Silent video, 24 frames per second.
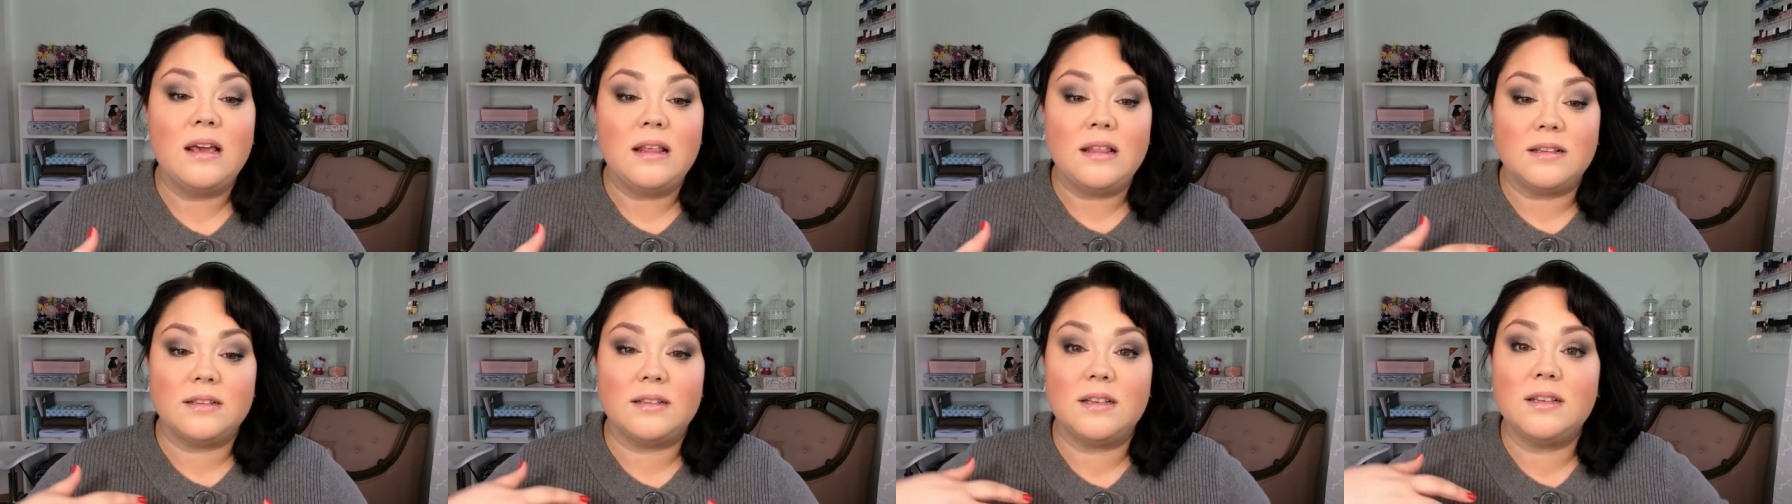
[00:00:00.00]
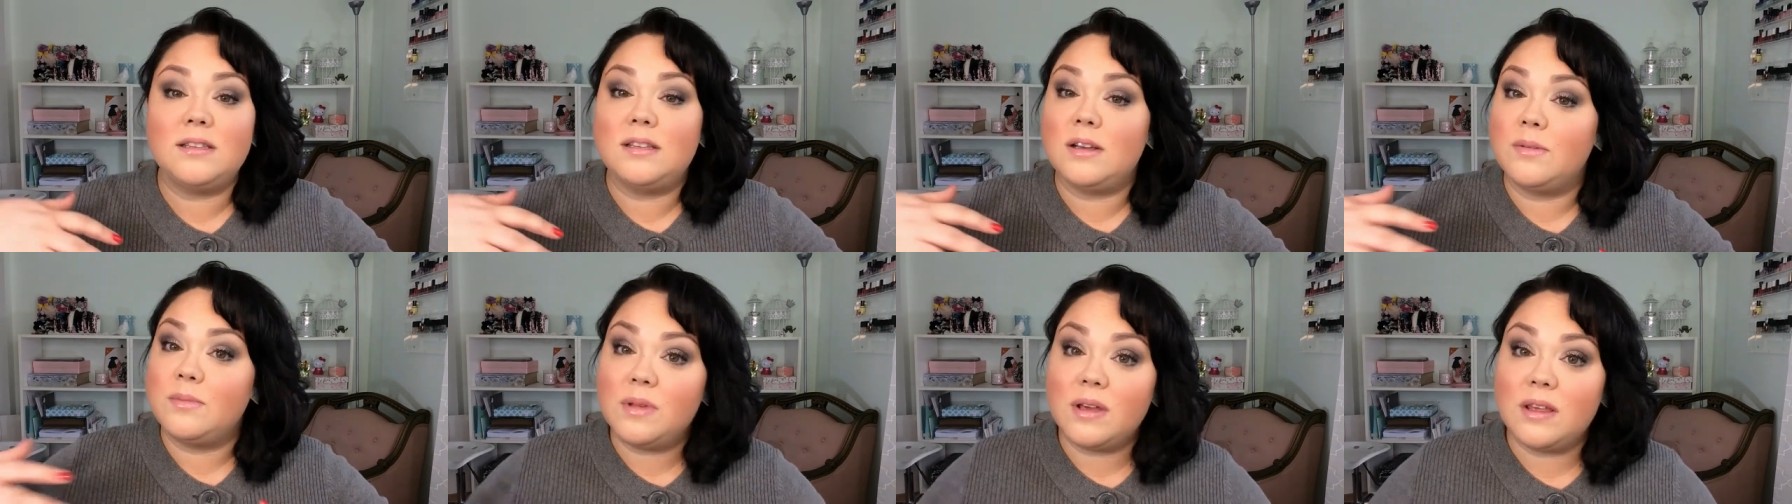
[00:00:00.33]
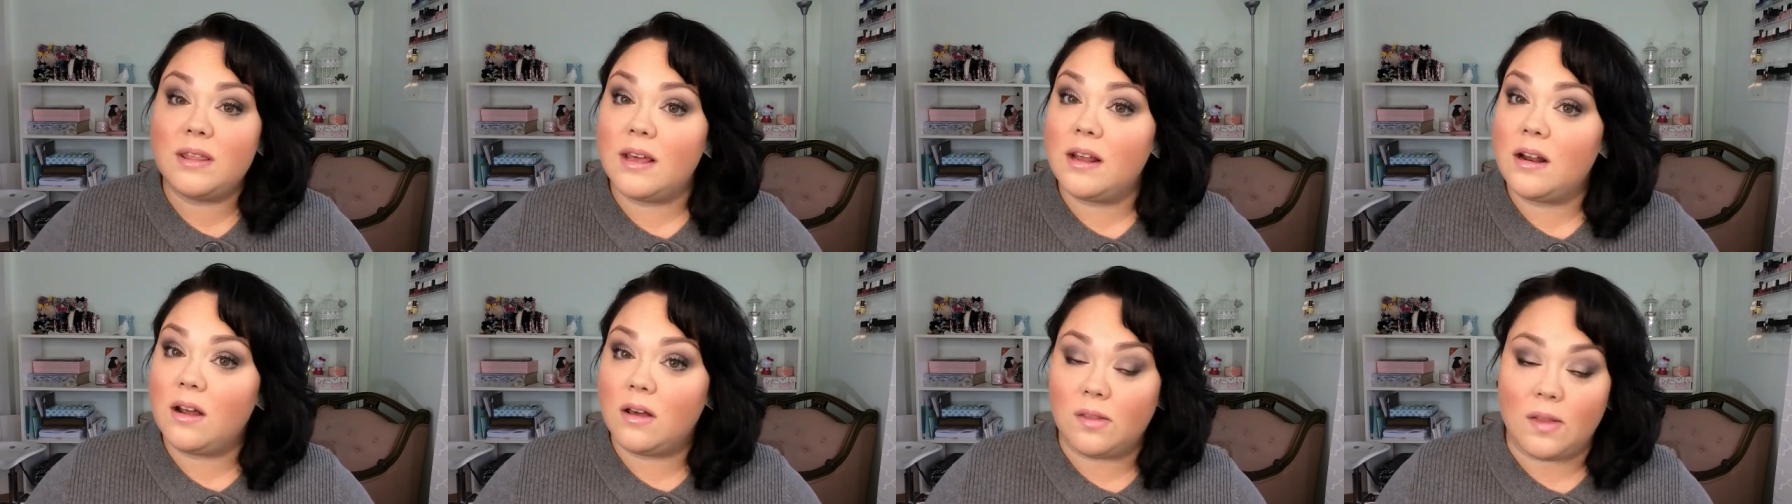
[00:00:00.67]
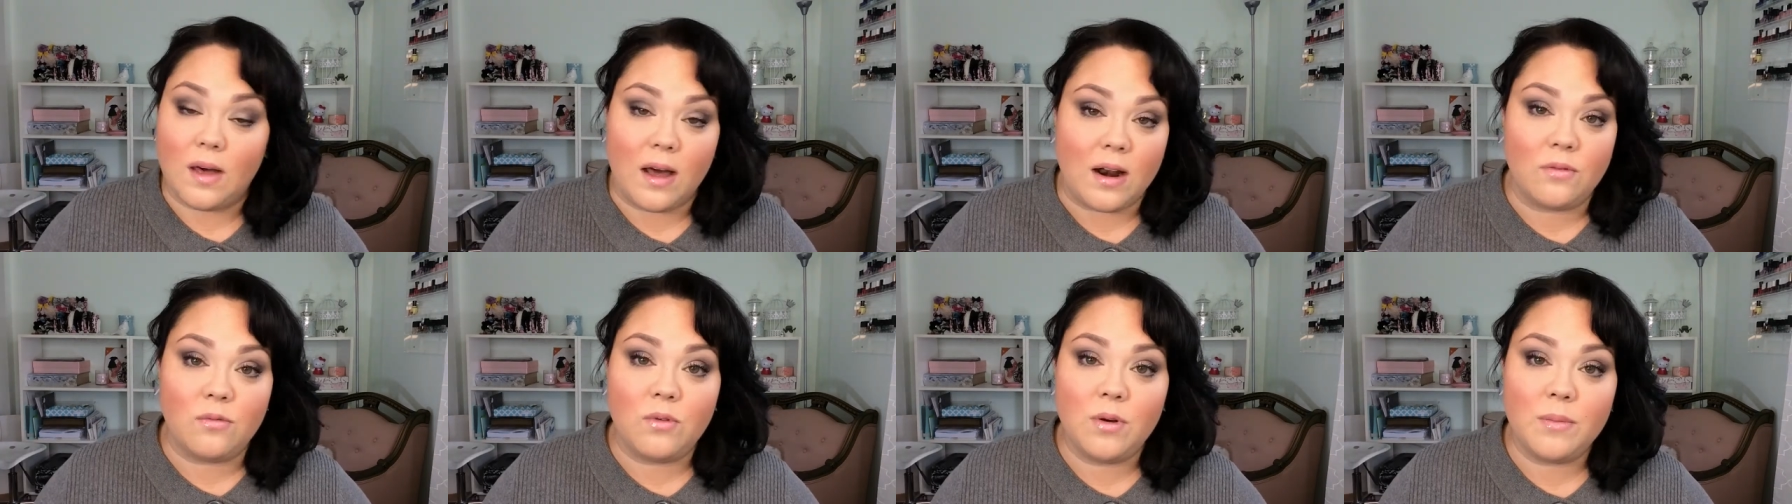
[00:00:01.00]
This is something that a
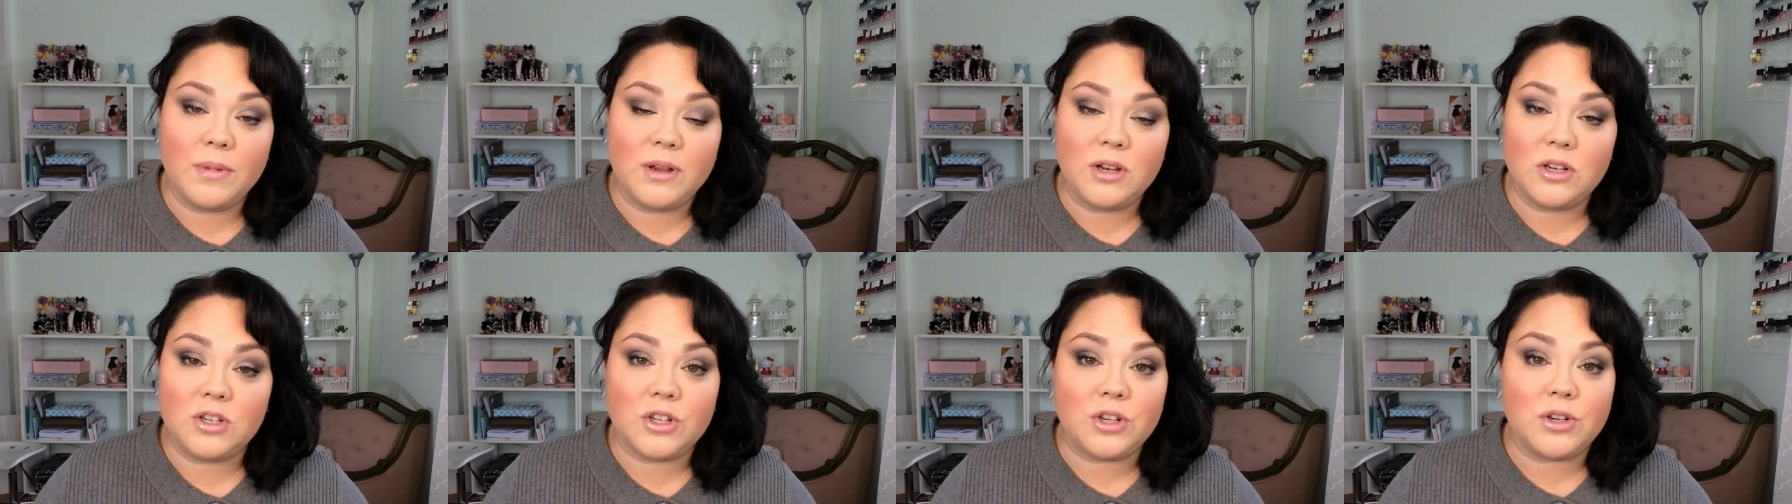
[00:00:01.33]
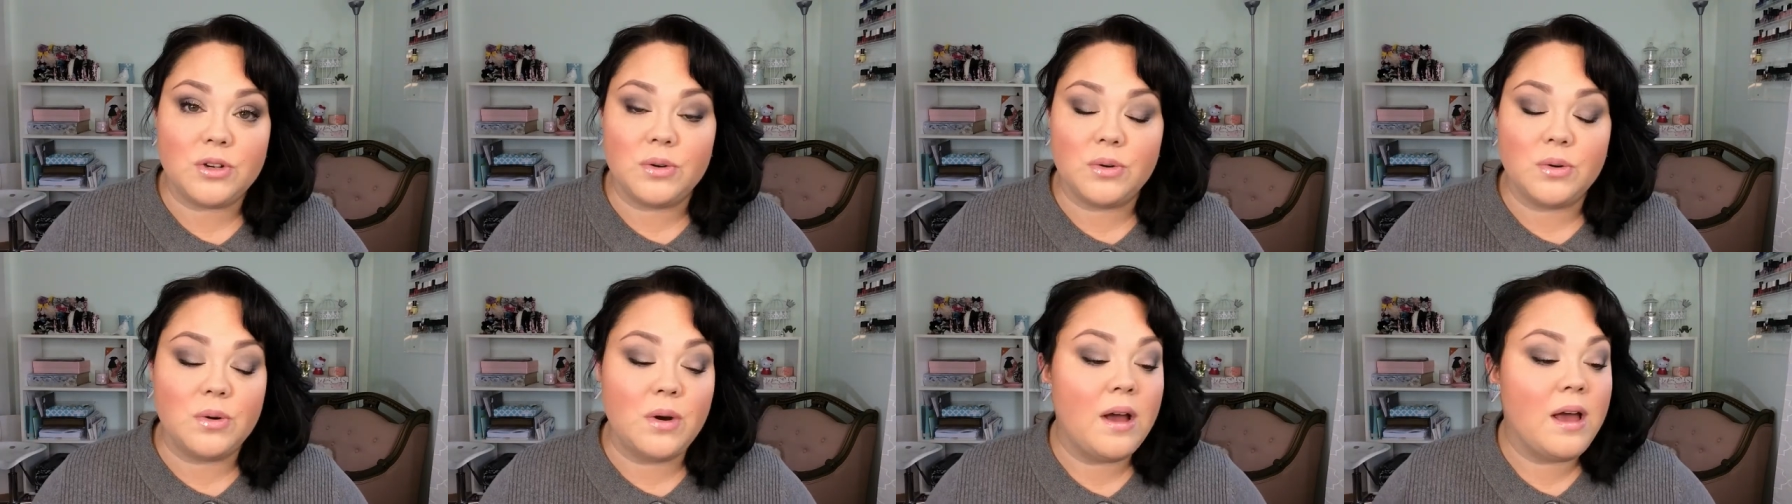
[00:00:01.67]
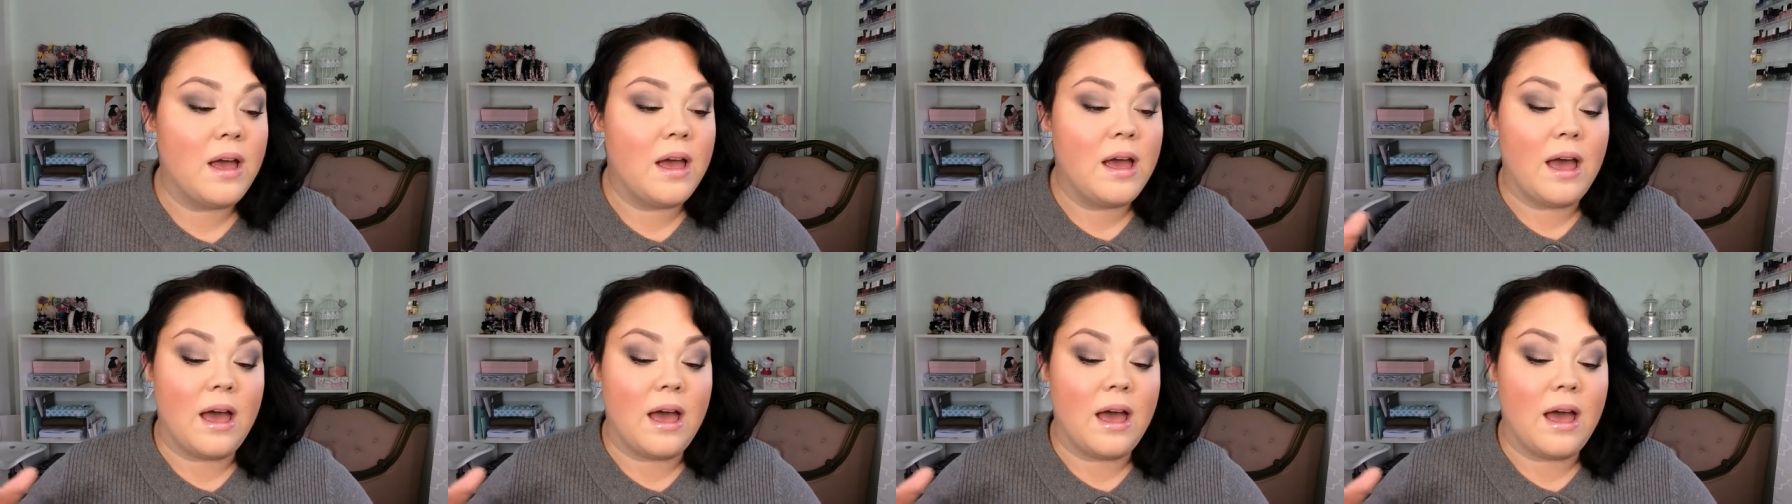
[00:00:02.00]
lot of women do,